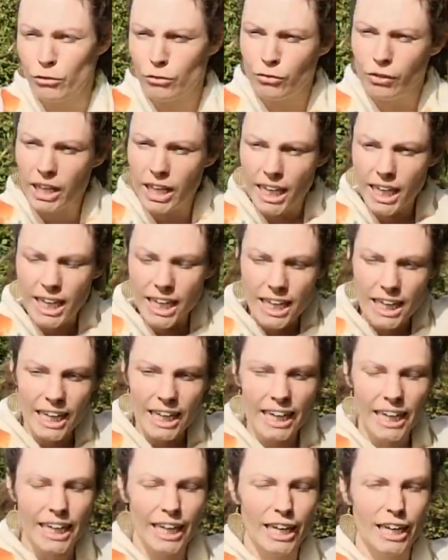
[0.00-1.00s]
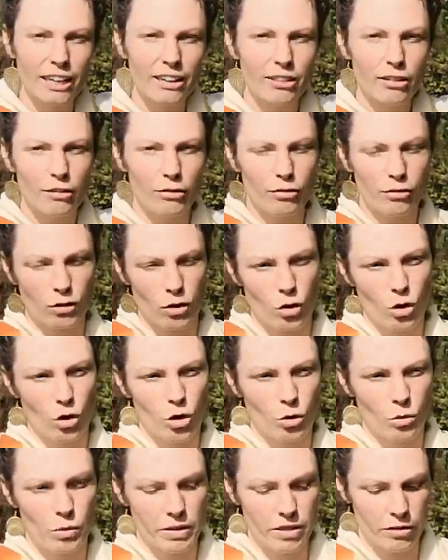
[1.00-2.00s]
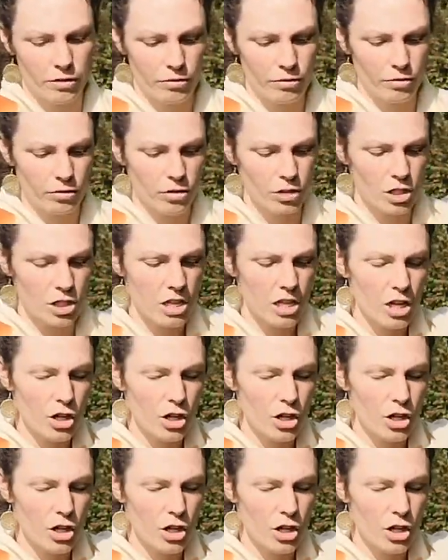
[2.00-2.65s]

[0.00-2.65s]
feeling the floor with the foot